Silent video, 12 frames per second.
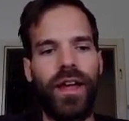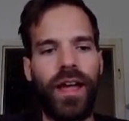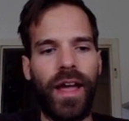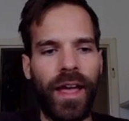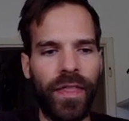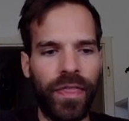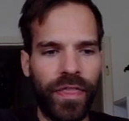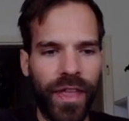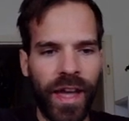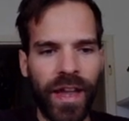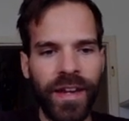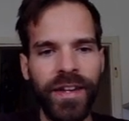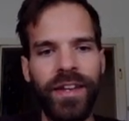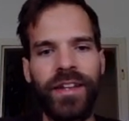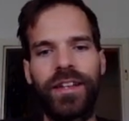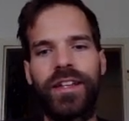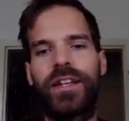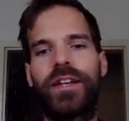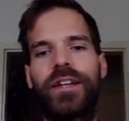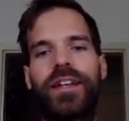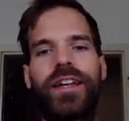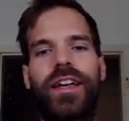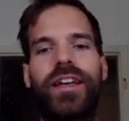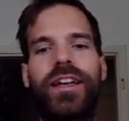and then
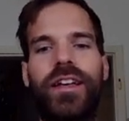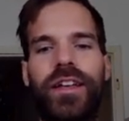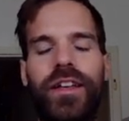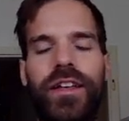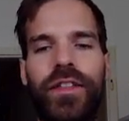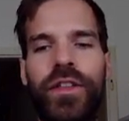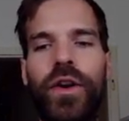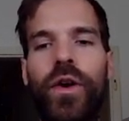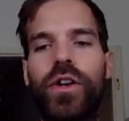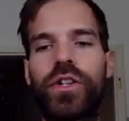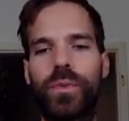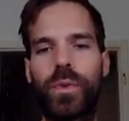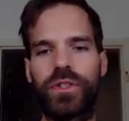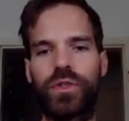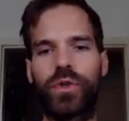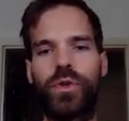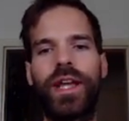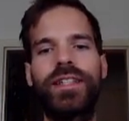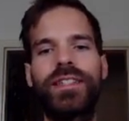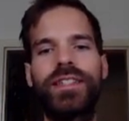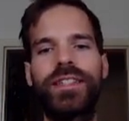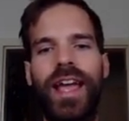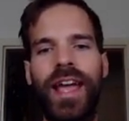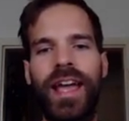the auction was created
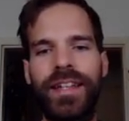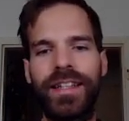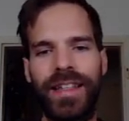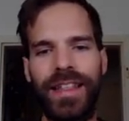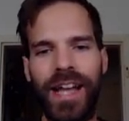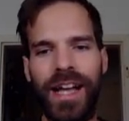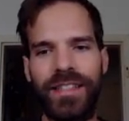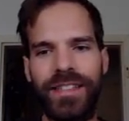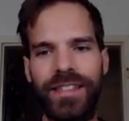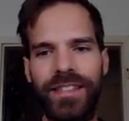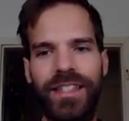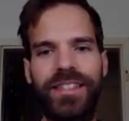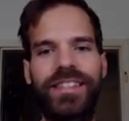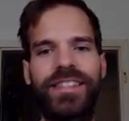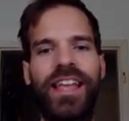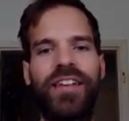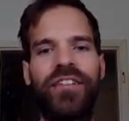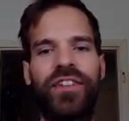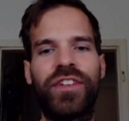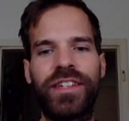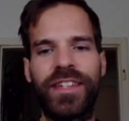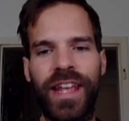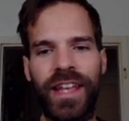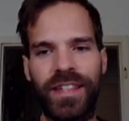and it lasts seven
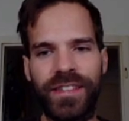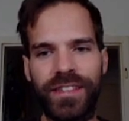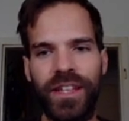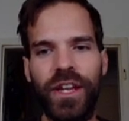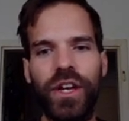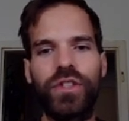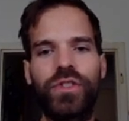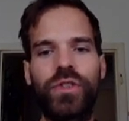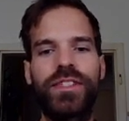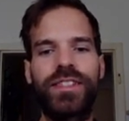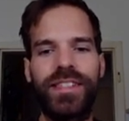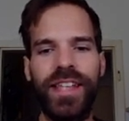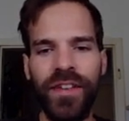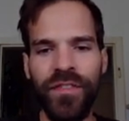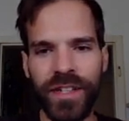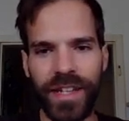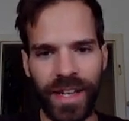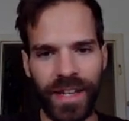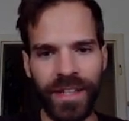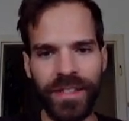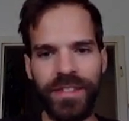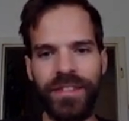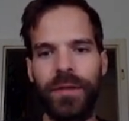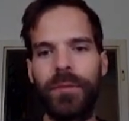days. So in seven days,